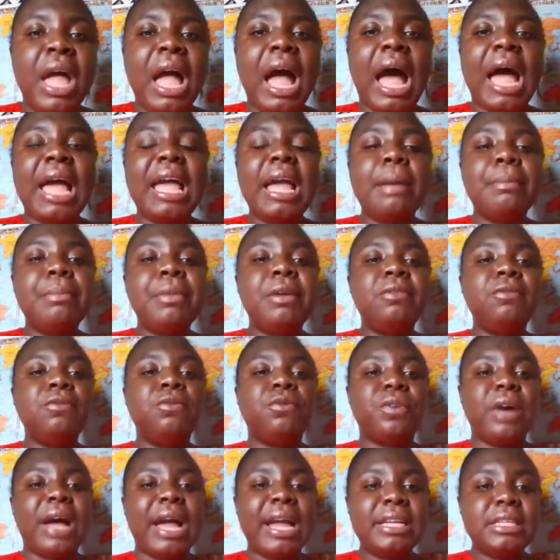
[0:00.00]
I am
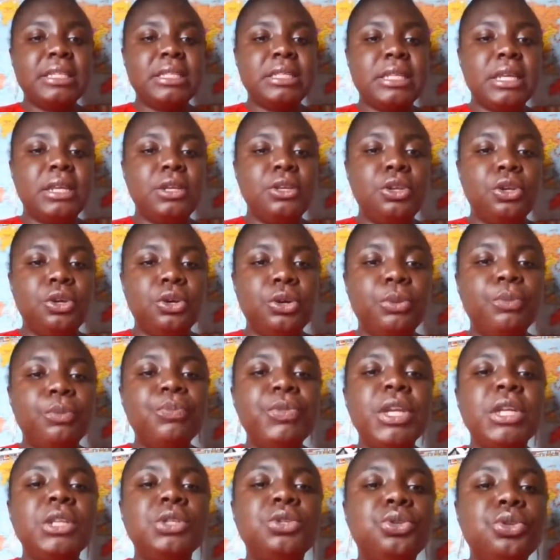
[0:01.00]
inviting you
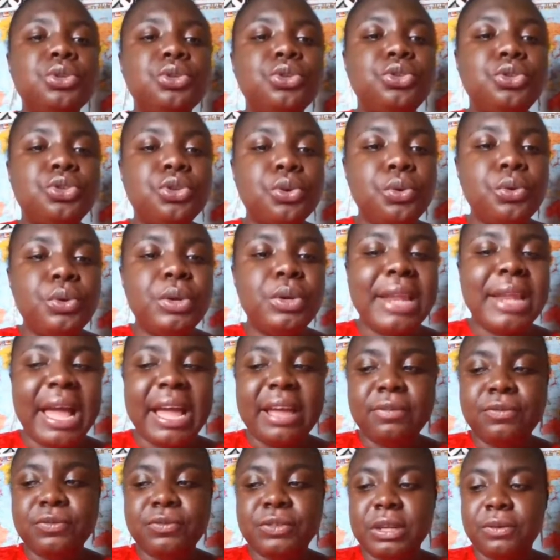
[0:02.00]
to do
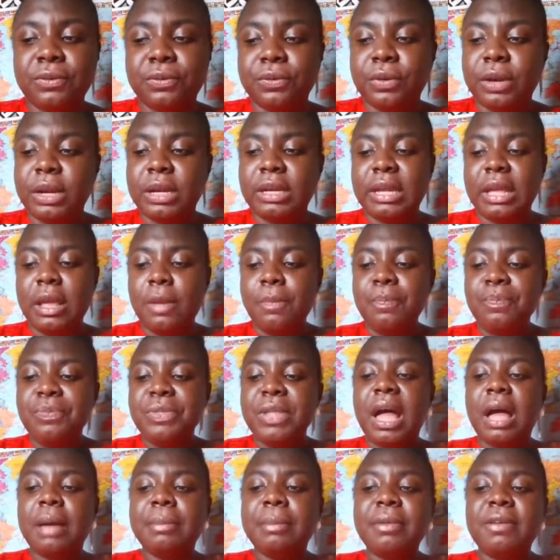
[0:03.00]
life differently.
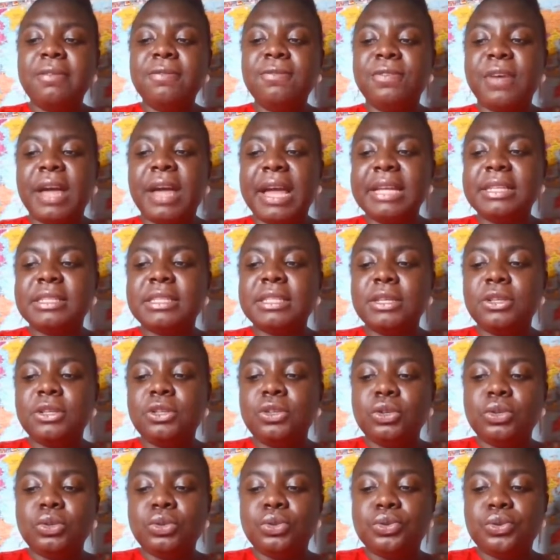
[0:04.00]
I'm
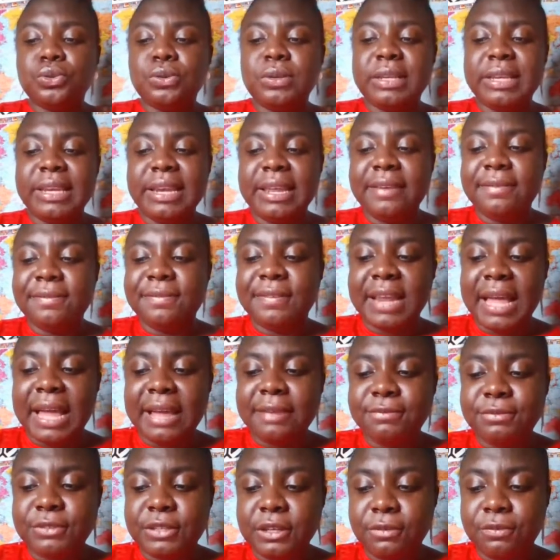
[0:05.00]
inviting you to live
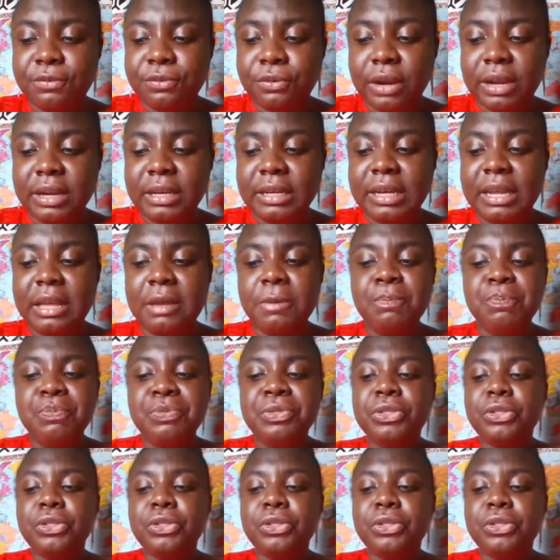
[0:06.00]
life differently.